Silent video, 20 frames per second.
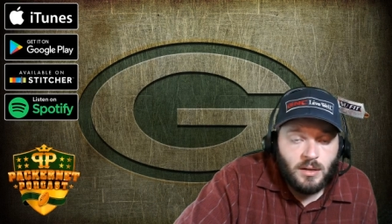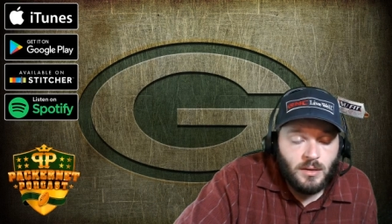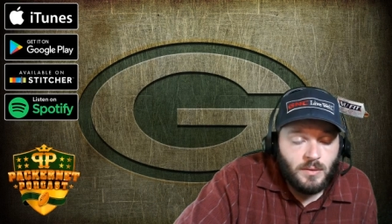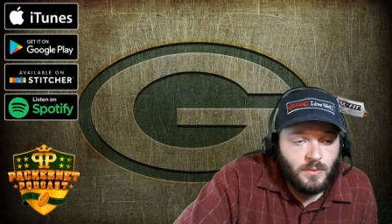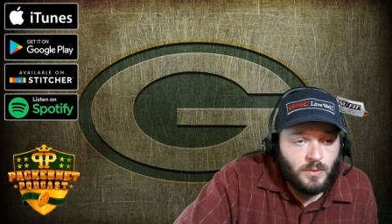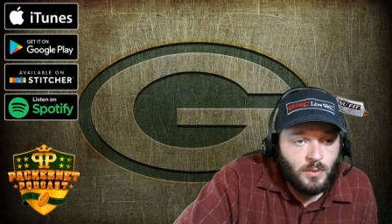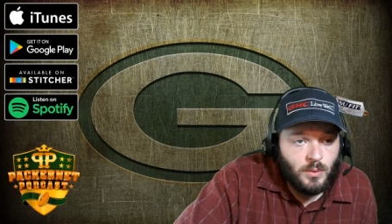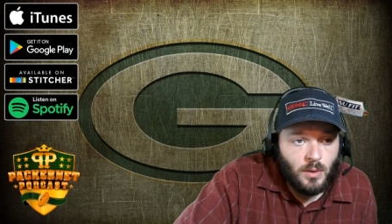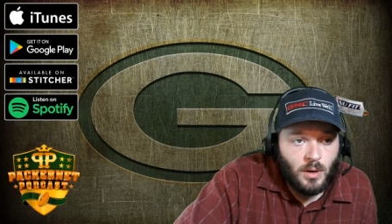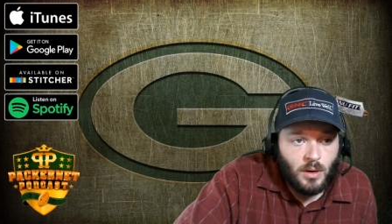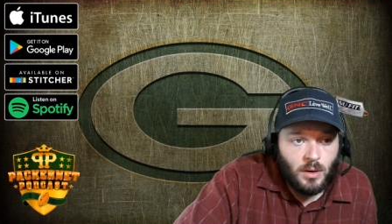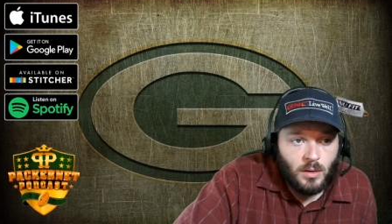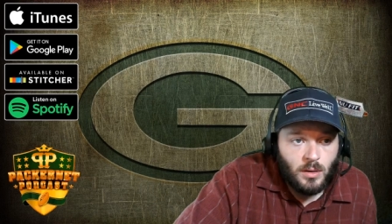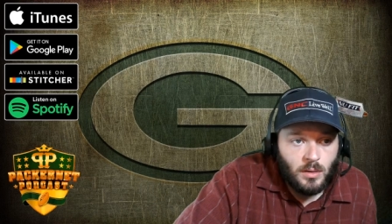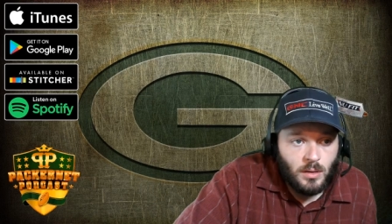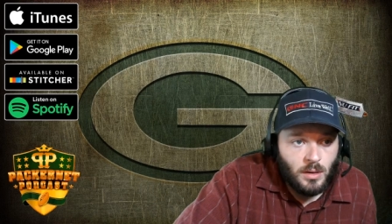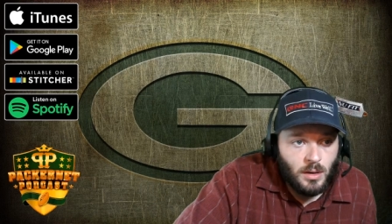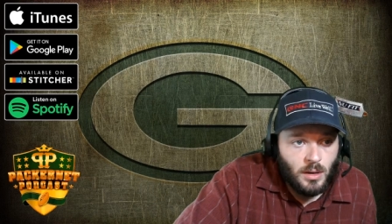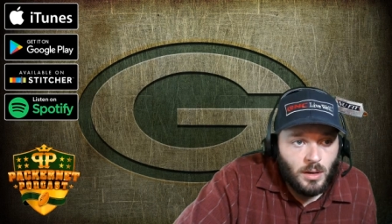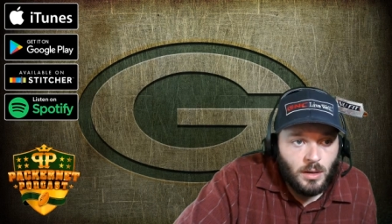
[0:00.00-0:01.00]
if you
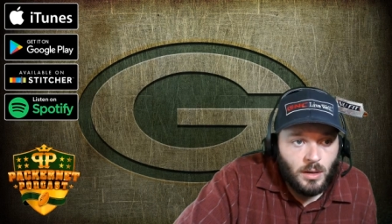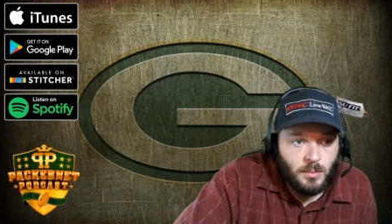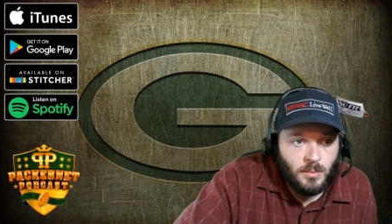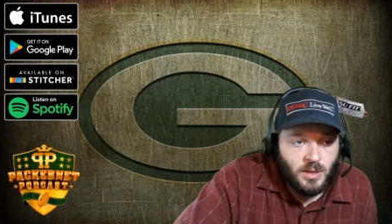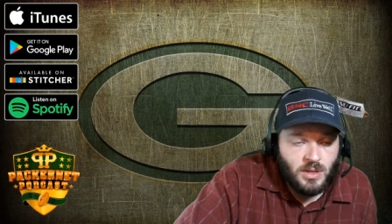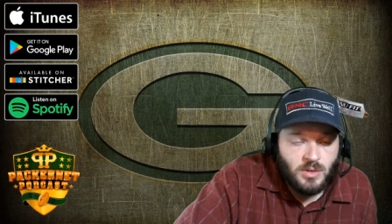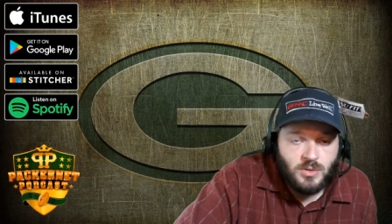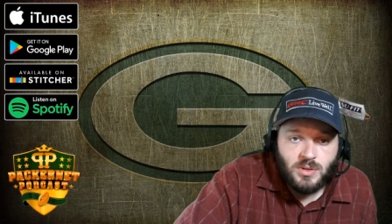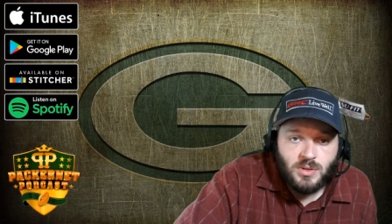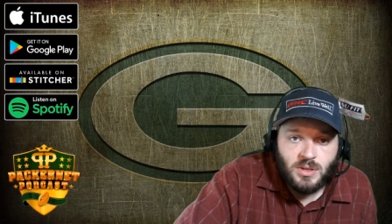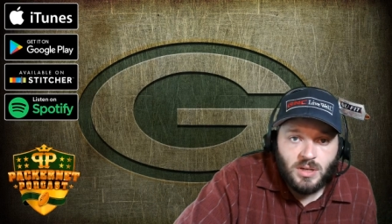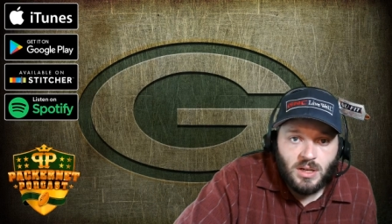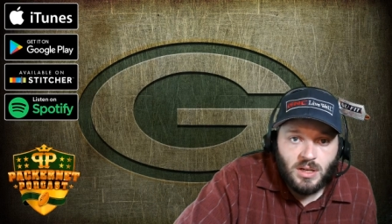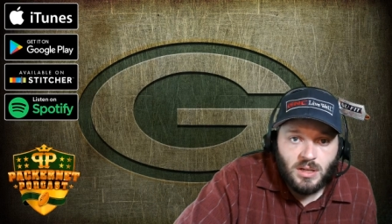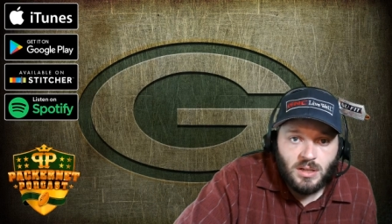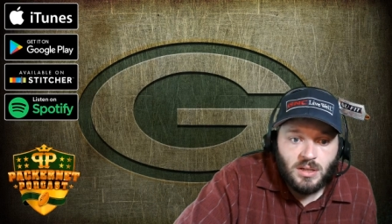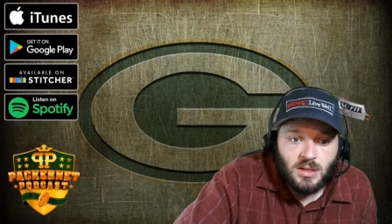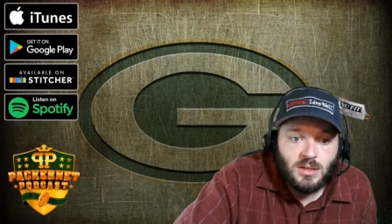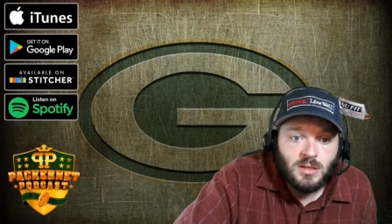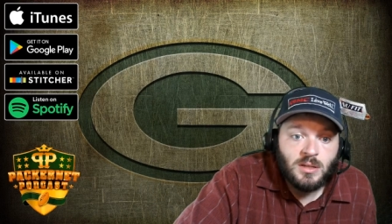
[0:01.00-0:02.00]
are um, interested
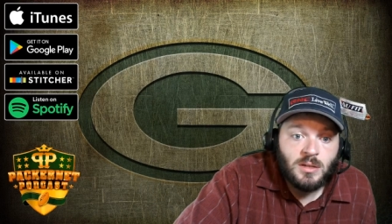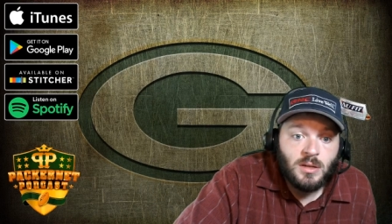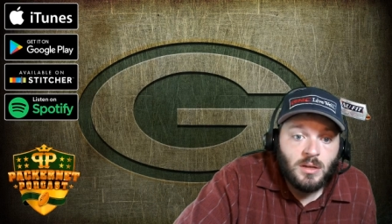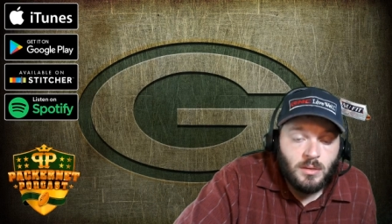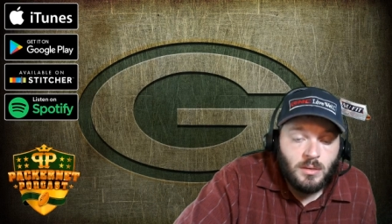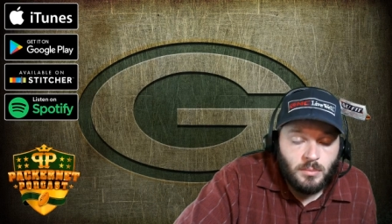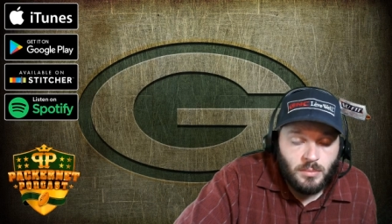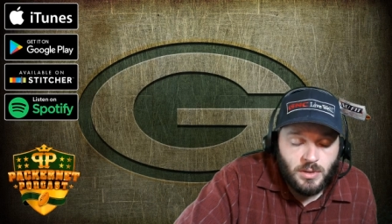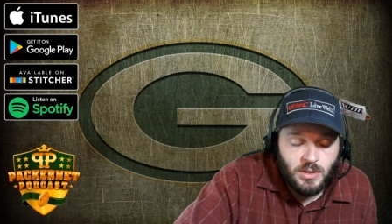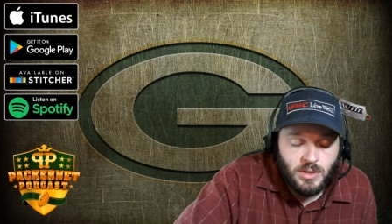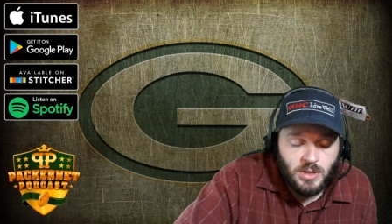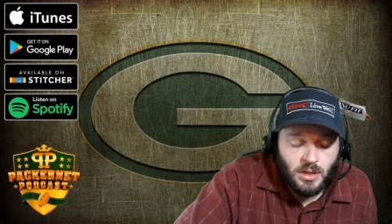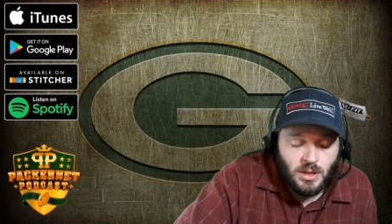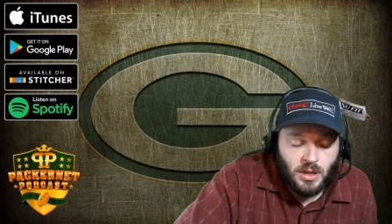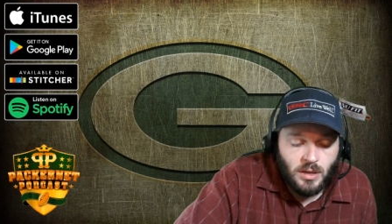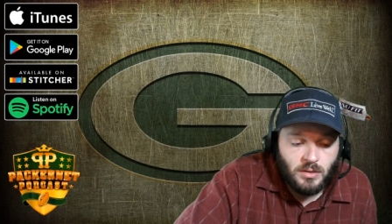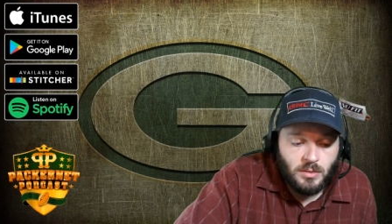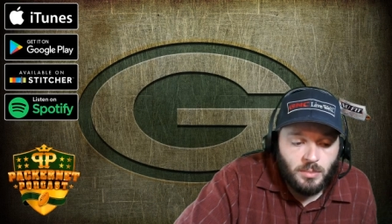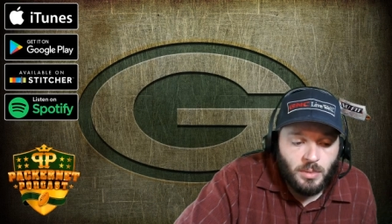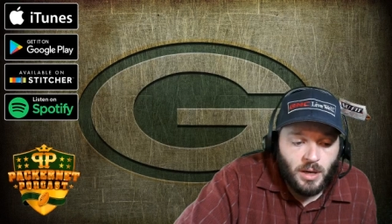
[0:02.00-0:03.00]
in this, please
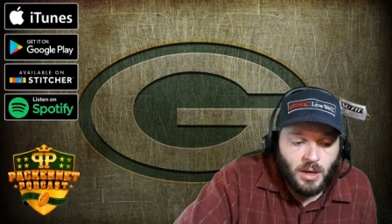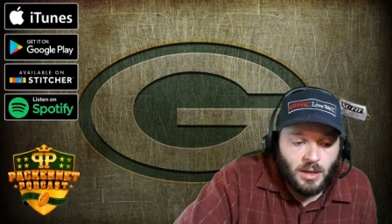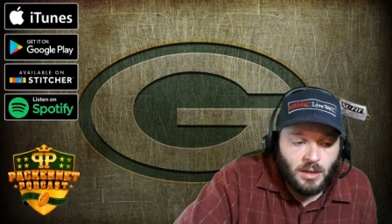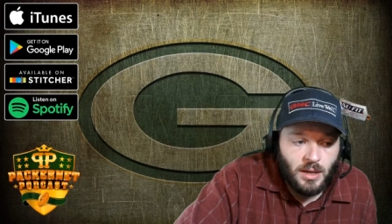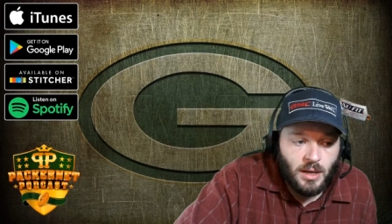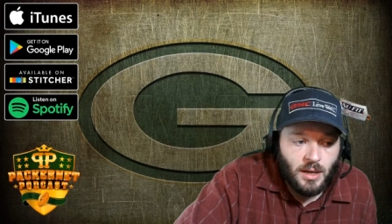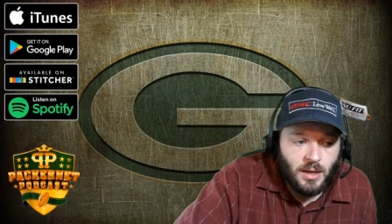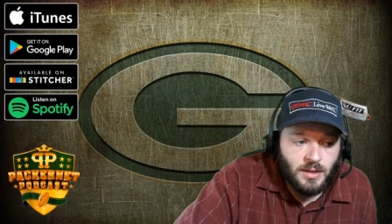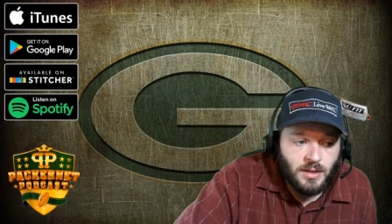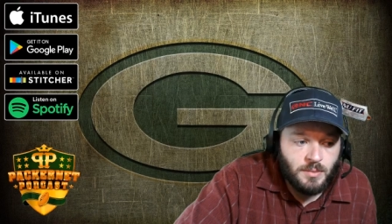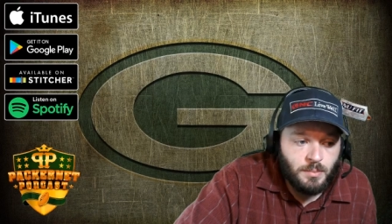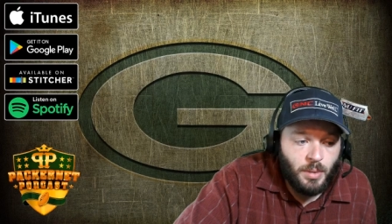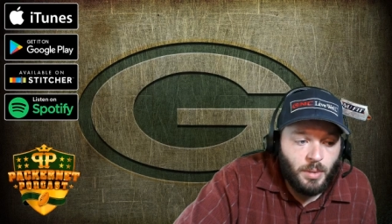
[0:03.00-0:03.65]
check out the podcast.